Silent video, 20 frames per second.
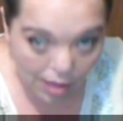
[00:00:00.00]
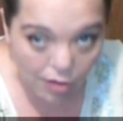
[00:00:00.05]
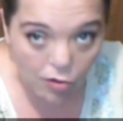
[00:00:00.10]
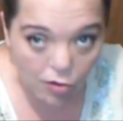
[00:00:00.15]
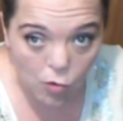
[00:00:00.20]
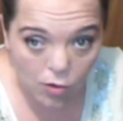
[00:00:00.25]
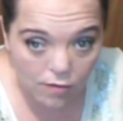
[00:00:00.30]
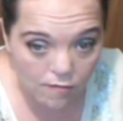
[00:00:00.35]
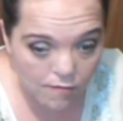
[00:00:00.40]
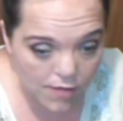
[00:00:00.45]

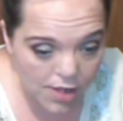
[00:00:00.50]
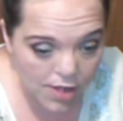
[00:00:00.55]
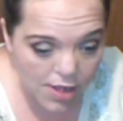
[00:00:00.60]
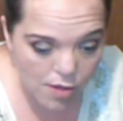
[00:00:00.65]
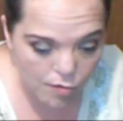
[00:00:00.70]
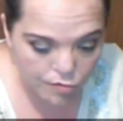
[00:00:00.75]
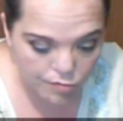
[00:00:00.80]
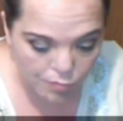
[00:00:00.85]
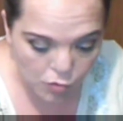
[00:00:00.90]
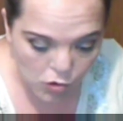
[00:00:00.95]
now doing
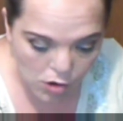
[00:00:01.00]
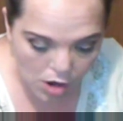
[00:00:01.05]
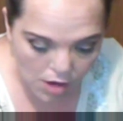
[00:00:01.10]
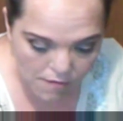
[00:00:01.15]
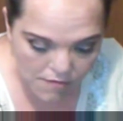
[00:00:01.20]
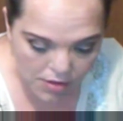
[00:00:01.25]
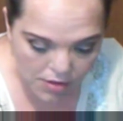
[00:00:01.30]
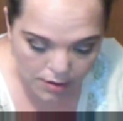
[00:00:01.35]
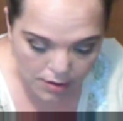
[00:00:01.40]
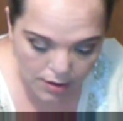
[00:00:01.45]
videos more
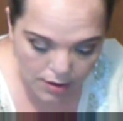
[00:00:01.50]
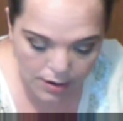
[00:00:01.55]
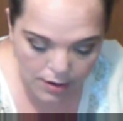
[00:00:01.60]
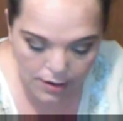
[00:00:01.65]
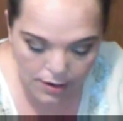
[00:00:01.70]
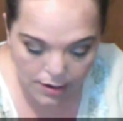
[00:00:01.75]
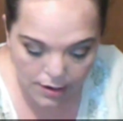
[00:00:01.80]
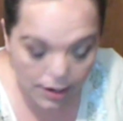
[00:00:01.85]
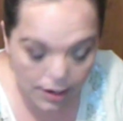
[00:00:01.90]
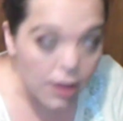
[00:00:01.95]
often,
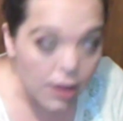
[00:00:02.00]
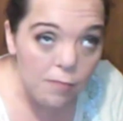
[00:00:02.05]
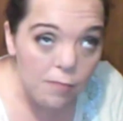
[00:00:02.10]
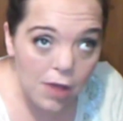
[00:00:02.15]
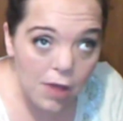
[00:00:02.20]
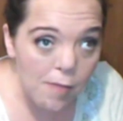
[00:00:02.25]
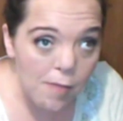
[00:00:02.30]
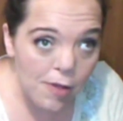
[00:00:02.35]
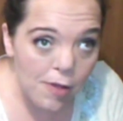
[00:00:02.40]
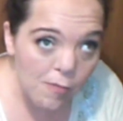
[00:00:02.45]

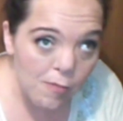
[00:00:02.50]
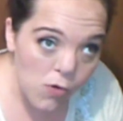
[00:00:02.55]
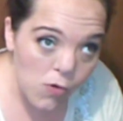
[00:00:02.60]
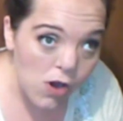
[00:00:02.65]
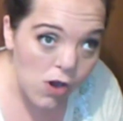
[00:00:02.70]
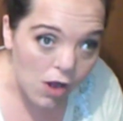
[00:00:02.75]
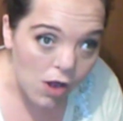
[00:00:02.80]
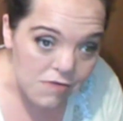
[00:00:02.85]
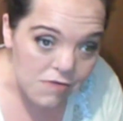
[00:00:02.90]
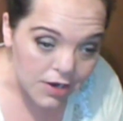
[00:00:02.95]
it might be
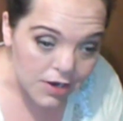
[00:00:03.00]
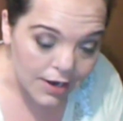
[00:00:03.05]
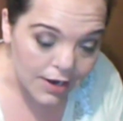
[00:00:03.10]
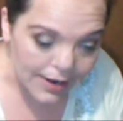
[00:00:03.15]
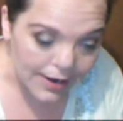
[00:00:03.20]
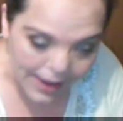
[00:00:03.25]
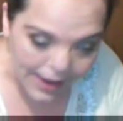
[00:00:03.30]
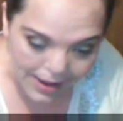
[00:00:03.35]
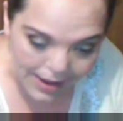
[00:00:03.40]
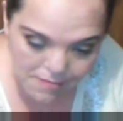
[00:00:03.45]
more often
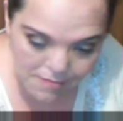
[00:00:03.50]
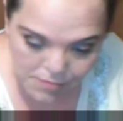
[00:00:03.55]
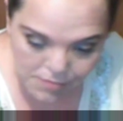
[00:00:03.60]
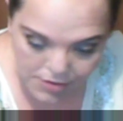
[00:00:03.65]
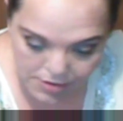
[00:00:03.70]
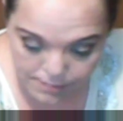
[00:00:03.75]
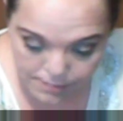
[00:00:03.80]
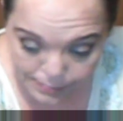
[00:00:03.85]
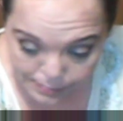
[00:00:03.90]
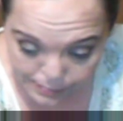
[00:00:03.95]
than that,
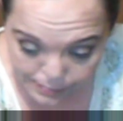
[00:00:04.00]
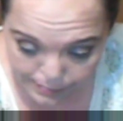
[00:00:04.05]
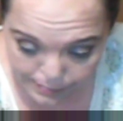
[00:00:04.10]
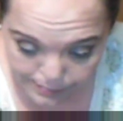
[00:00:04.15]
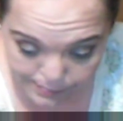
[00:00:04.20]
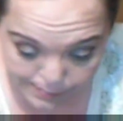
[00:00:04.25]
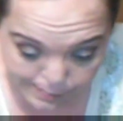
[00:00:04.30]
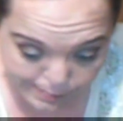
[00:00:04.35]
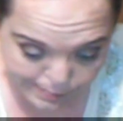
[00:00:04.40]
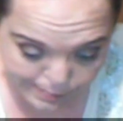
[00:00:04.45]

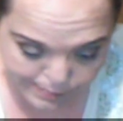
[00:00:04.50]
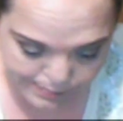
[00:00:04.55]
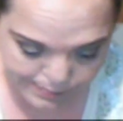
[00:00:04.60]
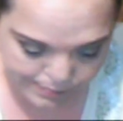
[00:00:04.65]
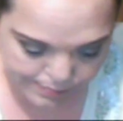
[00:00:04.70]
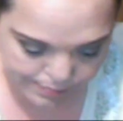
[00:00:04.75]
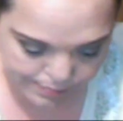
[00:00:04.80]
but